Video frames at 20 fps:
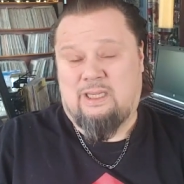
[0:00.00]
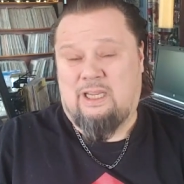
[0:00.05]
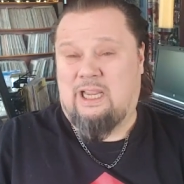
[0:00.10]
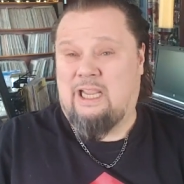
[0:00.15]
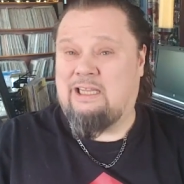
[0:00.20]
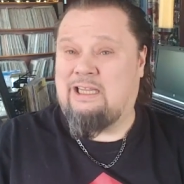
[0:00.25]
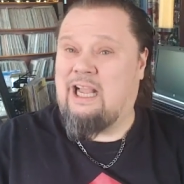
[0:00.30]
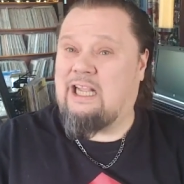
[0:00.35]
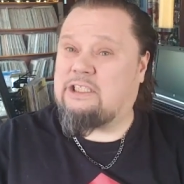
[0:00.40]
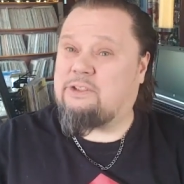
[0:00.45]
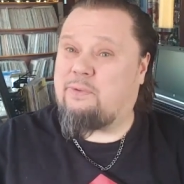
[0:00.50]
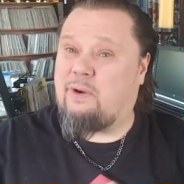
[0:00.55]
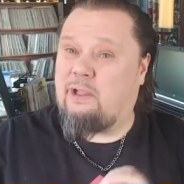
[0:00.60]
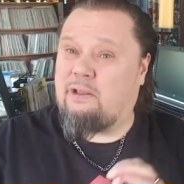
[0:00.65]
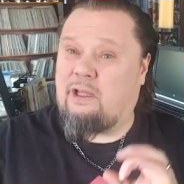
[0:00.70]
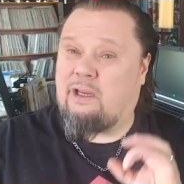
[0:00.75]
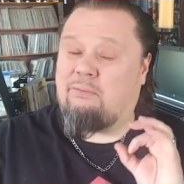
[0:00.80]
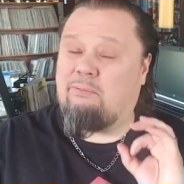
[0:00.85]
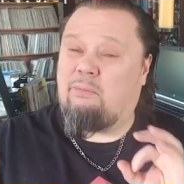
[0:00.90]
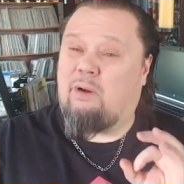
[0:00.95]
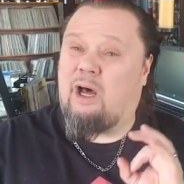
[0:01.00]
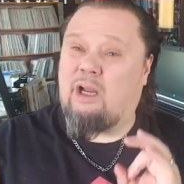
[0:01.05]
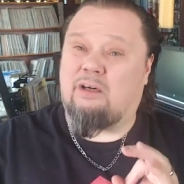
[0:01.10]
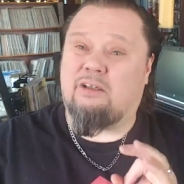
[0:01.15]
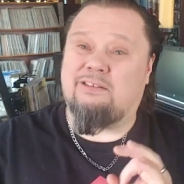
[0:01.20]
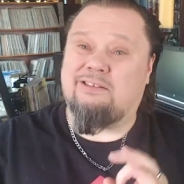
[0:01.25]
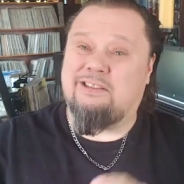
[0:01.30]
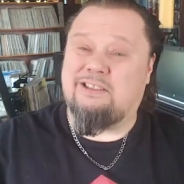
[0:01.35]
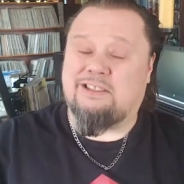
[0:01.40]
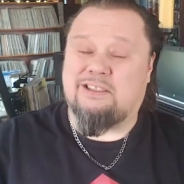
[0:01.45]
And that's why a lot of
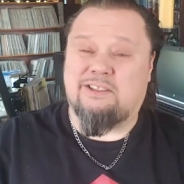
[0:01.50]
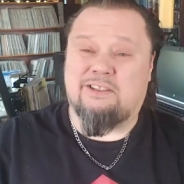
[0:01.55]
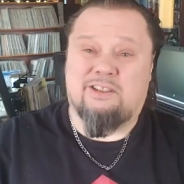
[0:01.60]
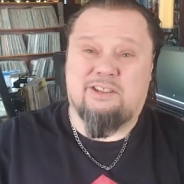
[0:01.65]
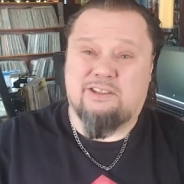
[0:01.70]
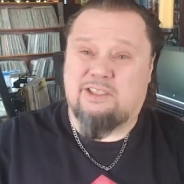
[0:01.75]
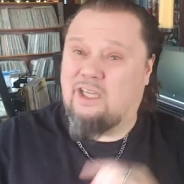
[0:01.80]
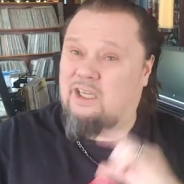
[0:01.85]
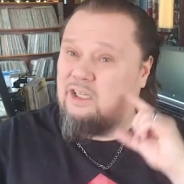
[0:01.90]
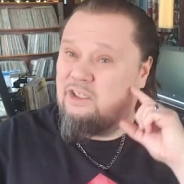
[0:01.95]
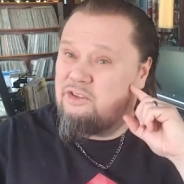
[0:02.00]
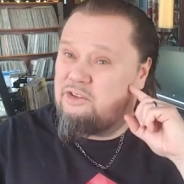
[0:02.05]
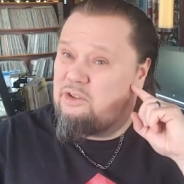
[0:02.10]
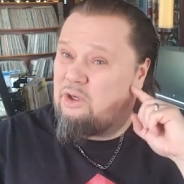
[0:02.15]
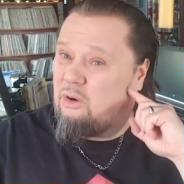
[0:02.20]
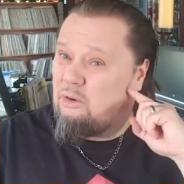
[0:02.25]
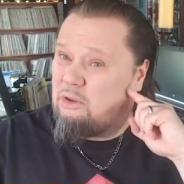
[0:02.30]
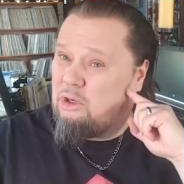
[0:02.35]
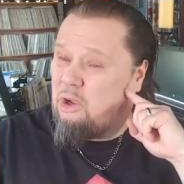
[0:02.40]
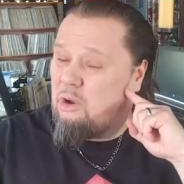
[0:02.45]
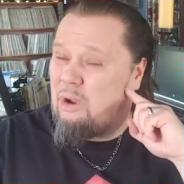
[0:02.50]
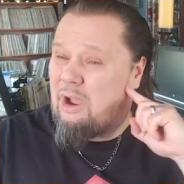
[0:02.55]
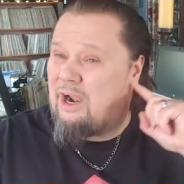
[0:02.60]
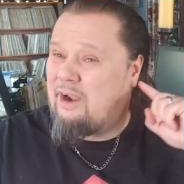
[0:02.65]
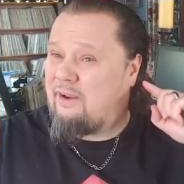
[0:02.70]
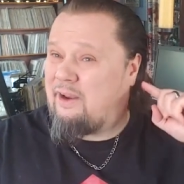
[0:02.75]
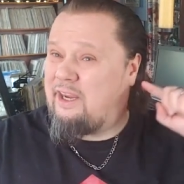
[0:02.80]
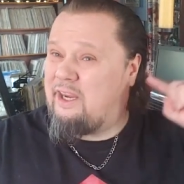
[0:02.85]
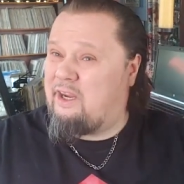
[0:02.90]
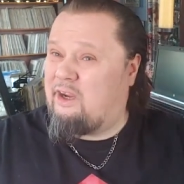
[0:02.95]
modern listeners don't know how
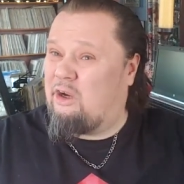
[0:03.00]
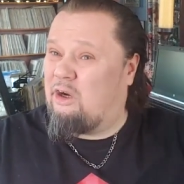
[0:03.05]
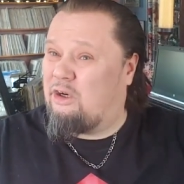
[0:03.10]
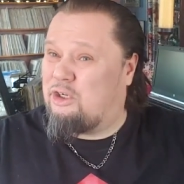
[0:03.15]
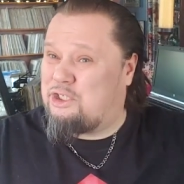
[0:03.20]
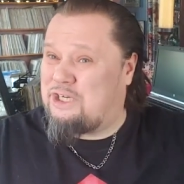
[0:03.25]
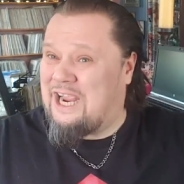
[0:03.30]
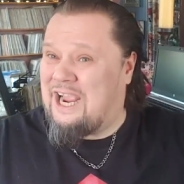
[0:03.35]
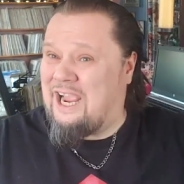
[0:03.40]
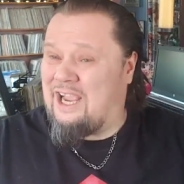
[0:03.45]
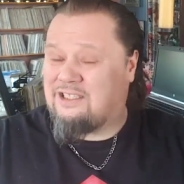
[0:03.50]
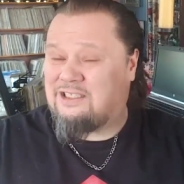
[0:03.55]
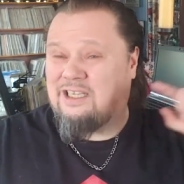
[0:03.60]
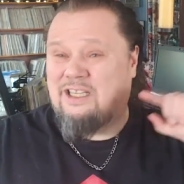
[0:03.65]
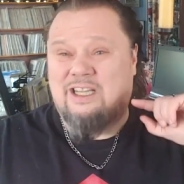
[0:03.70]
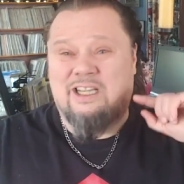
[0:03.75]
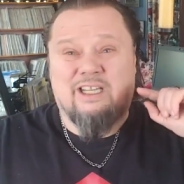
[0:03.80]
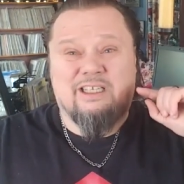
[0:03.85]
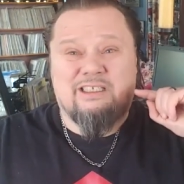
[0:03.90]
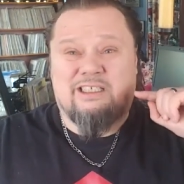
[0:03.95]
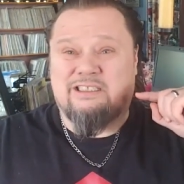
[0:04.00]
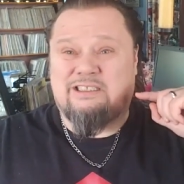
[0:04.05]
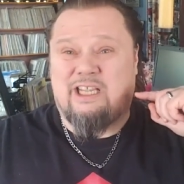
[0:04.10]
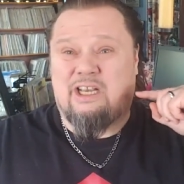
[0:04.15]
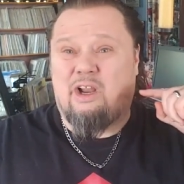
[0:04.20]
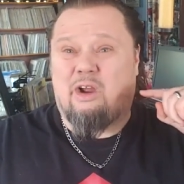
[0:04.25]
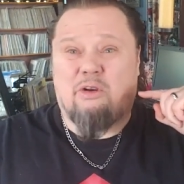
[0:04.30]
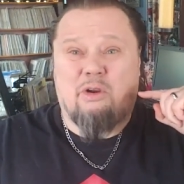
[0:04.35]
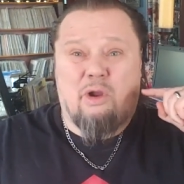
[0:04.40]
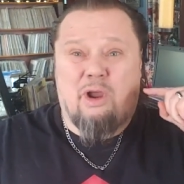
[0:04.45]
to hear jazz because they
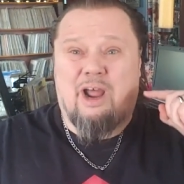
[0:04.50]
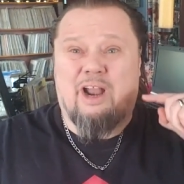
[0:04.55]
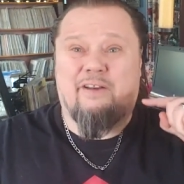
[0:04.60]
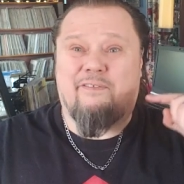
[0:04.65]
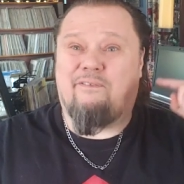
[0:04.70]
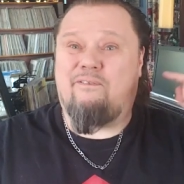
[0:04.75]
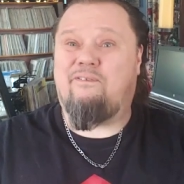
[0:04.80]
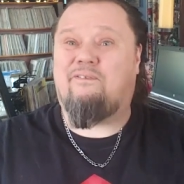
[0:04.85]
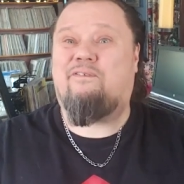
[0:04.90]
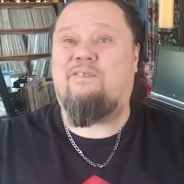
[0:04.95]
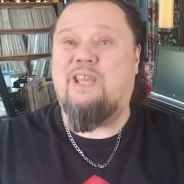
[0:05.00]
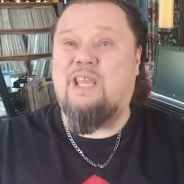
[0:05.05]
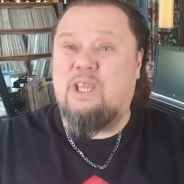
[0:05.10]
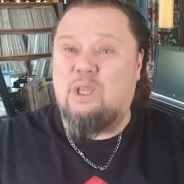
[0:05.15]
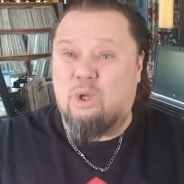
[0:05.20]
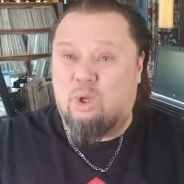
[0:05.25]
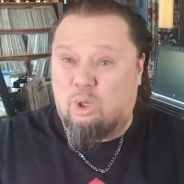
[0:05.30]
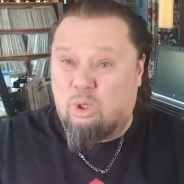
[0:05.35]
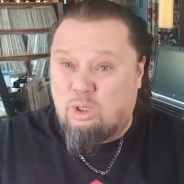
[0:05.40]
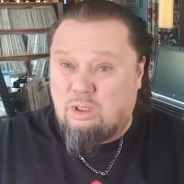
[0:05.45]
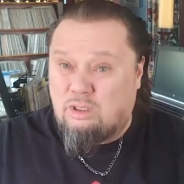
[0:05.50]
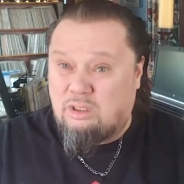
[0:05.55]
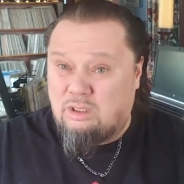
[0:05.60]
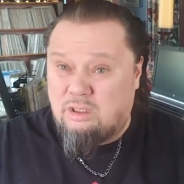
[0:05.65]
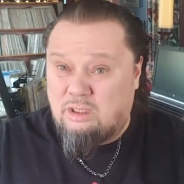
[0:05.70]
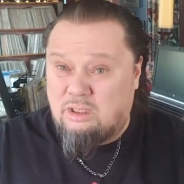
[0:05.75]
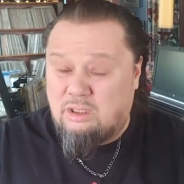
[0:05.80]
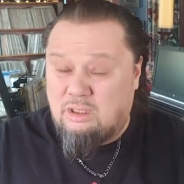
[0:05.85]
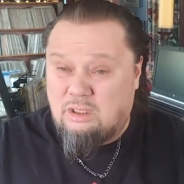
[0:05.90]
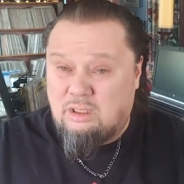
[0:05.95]
don't know how to feel
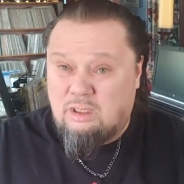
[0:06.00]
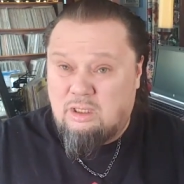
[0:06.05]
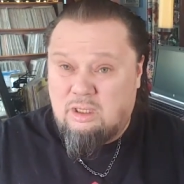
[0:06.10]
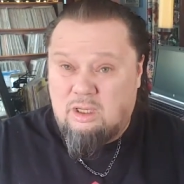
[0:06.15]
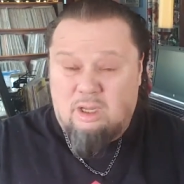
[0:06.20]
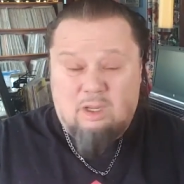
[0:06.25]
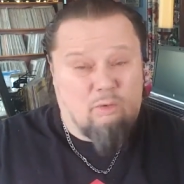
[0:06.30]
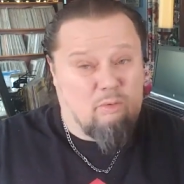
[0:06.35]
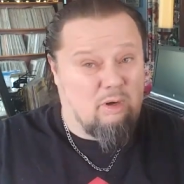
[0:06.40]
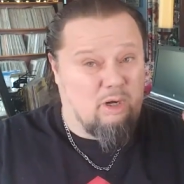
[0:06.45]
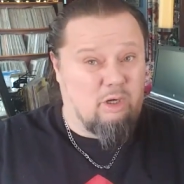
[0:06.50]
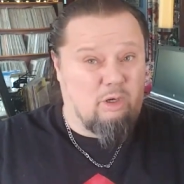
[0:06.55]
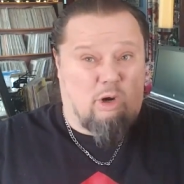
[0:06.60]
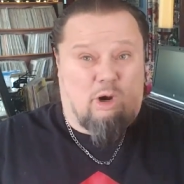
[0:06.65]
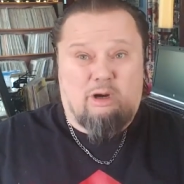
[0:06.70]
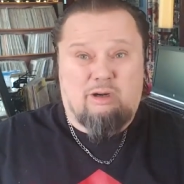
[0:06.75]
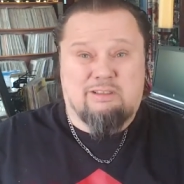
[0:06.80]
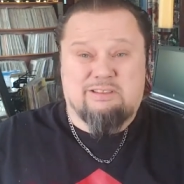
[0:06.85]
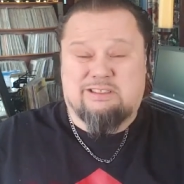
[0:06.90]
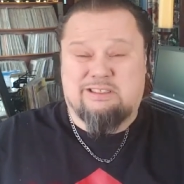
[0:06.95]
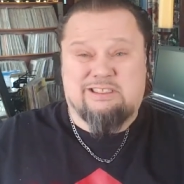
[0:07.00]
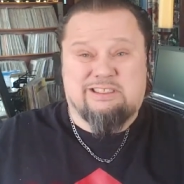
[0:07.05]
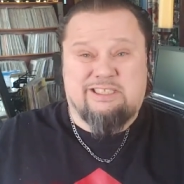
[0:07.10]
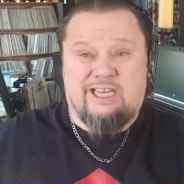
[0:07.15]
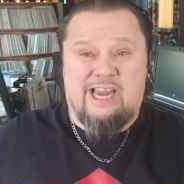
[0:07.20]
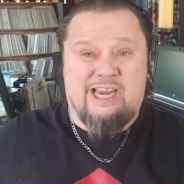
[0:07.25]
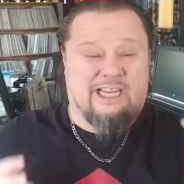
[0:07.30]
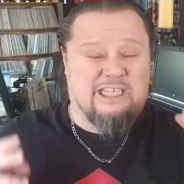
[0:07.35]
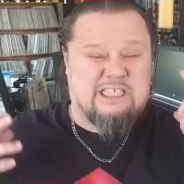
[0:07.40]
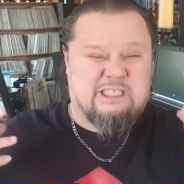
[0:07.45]
what an artist is
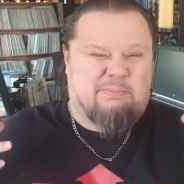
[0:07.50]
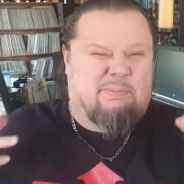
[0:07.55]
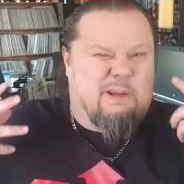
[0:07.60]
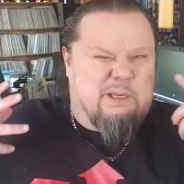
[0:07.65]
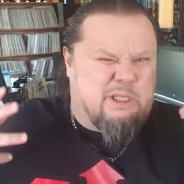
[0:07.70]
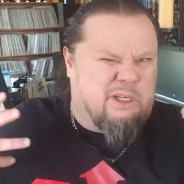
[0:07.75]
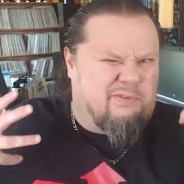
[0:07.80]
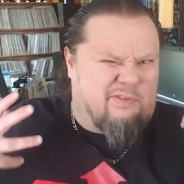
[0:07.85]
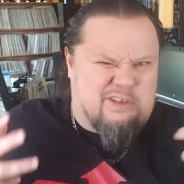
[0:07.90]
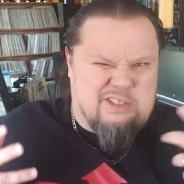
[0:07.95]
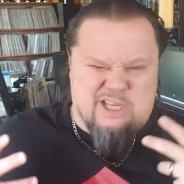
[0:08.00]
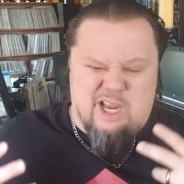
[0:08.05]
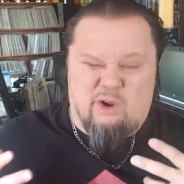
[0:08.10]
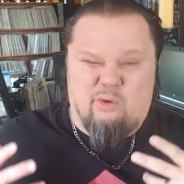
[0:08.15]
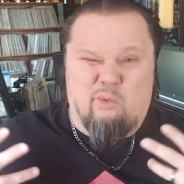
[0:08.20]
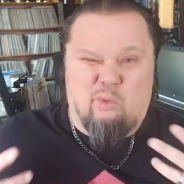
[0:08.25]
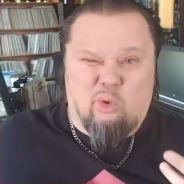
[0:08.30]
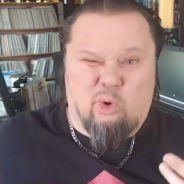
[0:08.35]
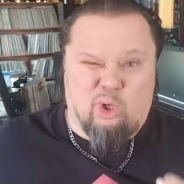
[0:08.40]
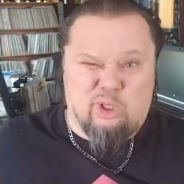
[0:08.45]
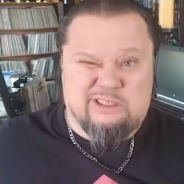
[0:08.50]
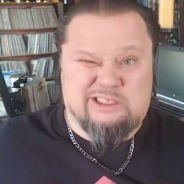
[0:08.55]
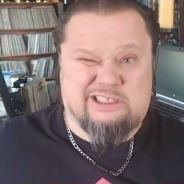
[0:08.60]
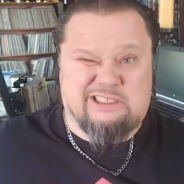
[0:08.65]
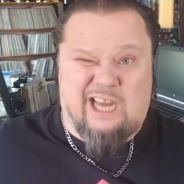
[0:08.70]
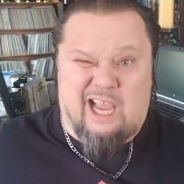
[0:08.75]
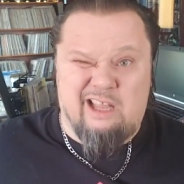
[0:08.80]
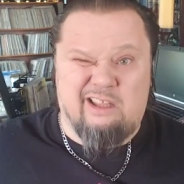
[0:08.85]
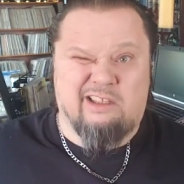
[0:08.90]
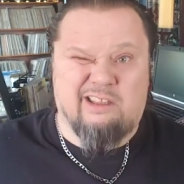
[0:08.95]
saying, especially if there's not words
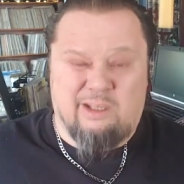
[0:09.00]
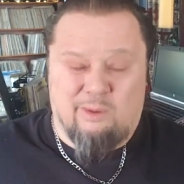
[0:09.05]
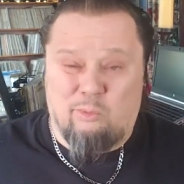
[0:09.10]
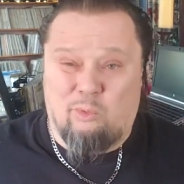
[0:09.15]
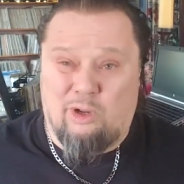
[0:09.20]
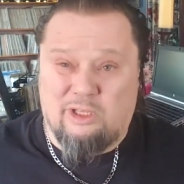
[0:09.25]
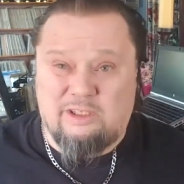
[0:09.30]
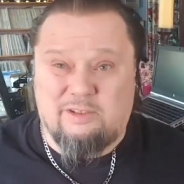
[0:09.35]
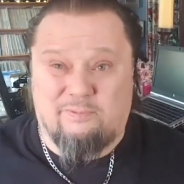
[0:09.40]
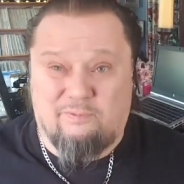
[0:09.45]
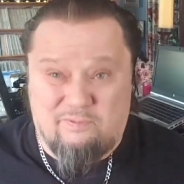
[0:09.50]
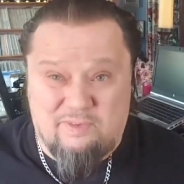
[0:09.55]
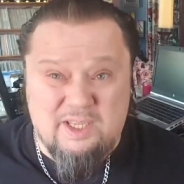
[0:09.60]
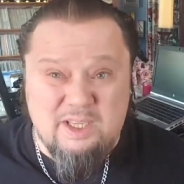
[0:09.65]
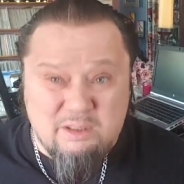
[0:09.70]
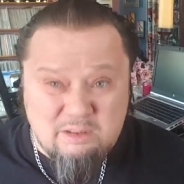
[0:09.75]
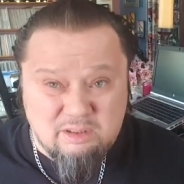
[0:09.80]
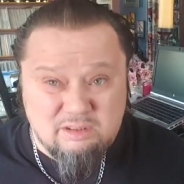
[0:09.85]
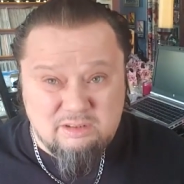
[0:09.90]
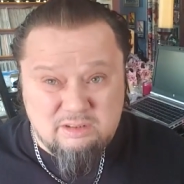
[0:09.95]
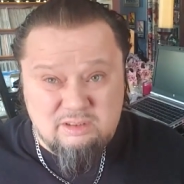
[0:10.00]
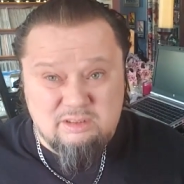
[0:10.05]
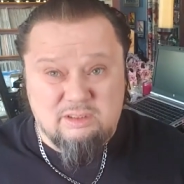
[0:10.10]
telling them what to feel.